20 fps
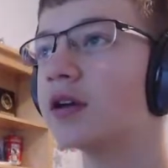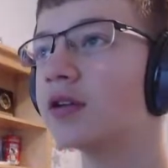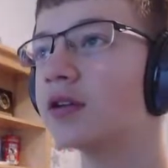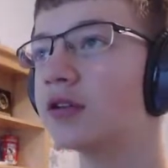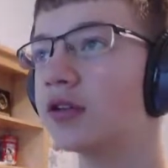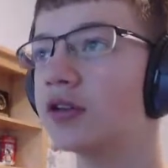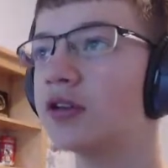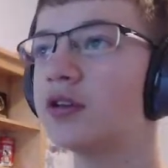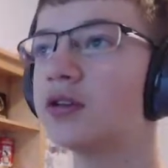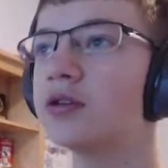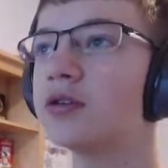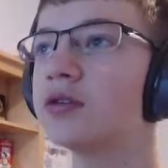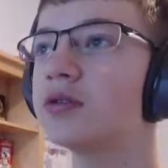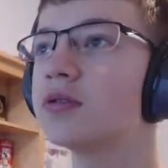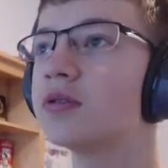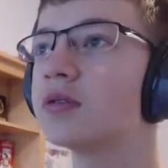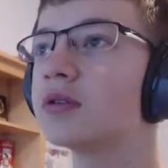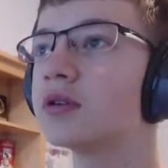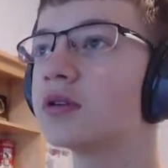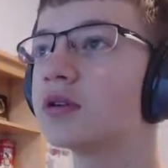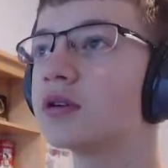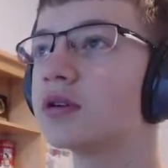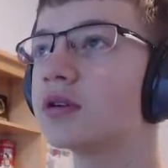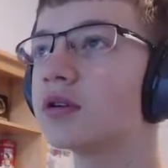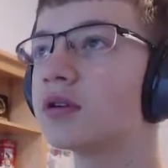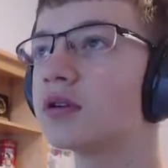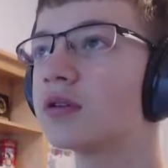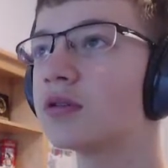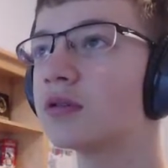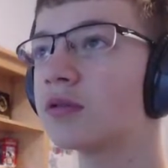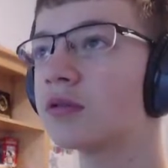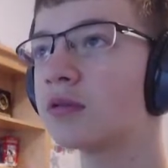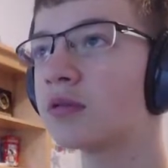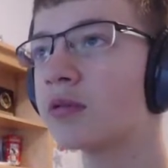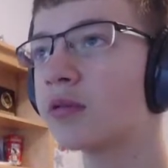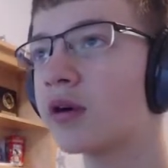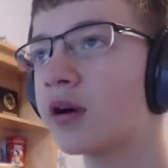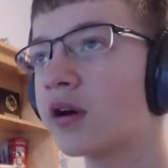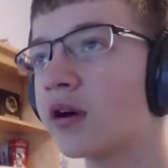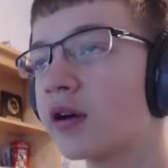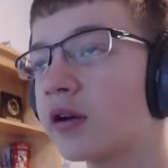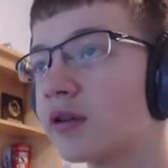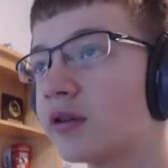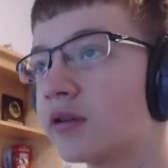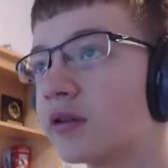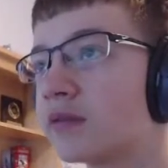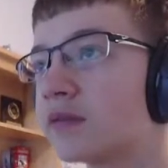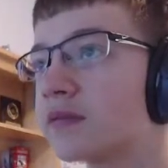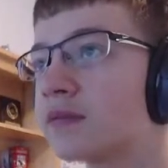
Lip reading: 2, 1.